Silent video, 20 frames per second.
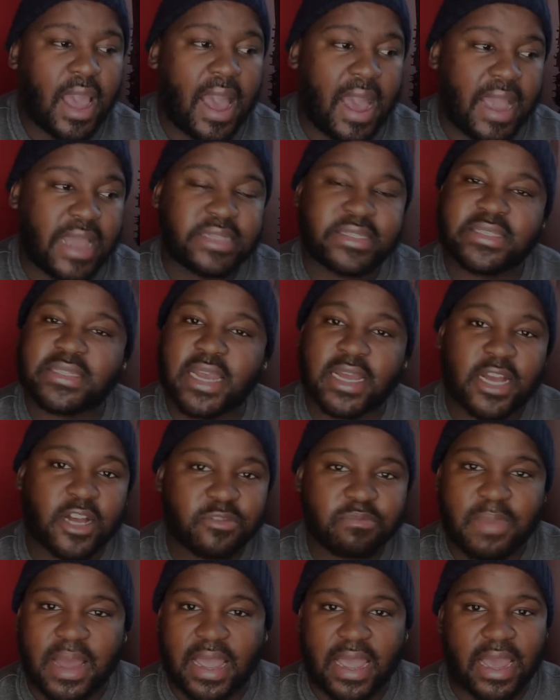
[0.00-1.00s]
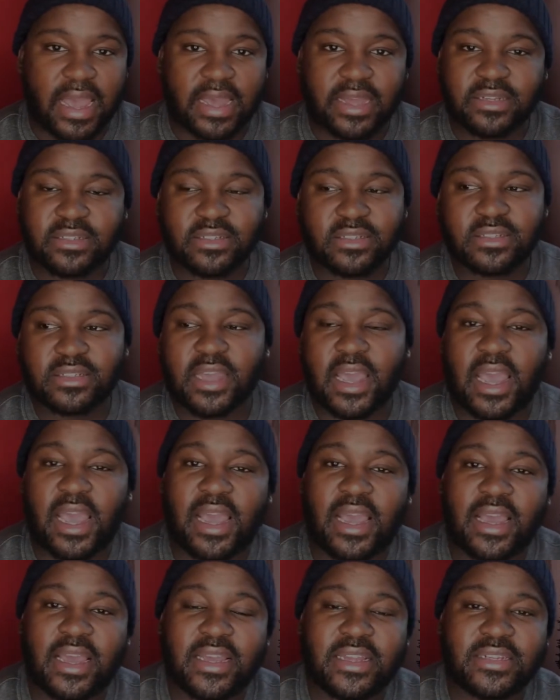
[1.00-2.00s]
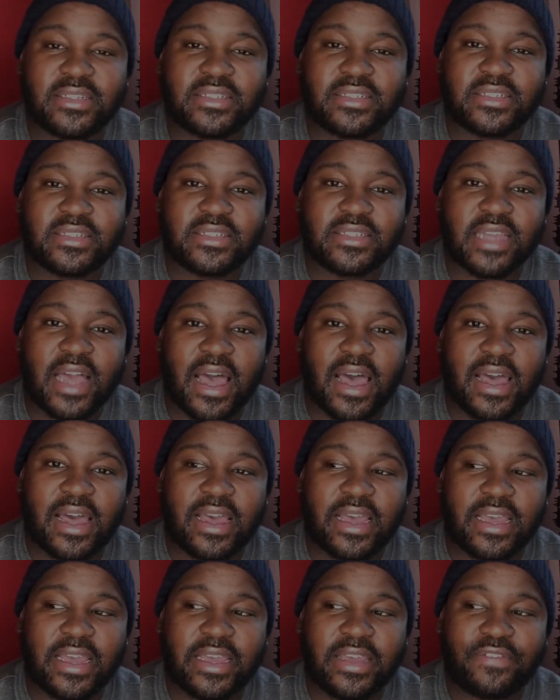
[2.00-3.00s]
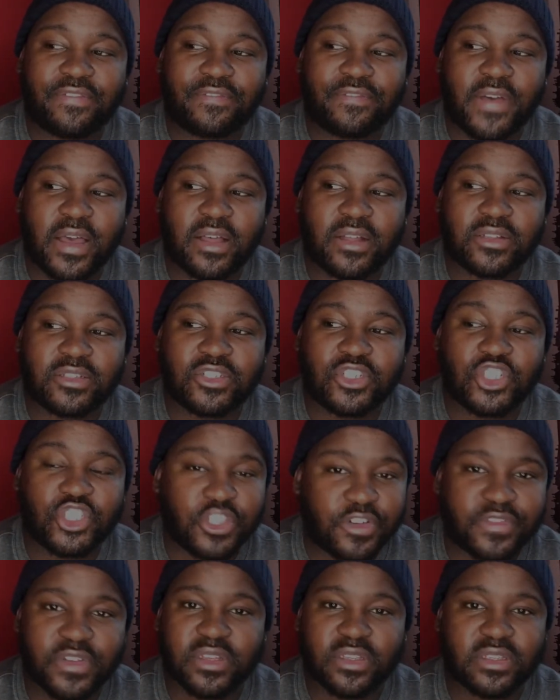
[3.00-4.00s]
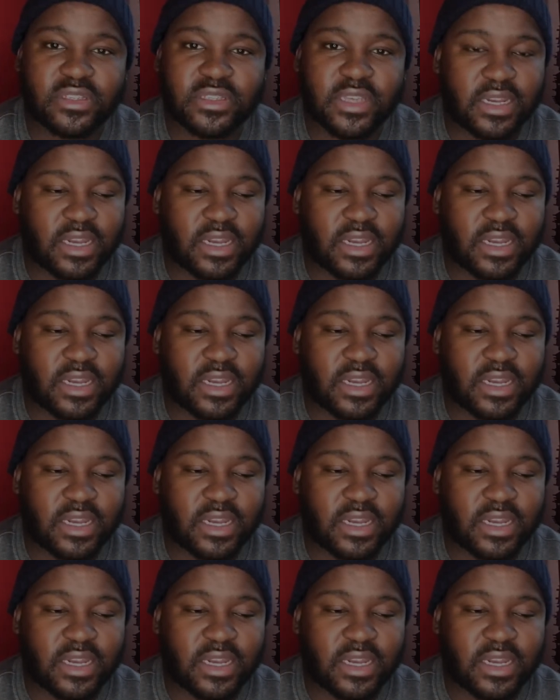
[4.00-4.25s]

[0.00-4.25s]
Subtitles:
I had stuck out my hand and I felt shivers,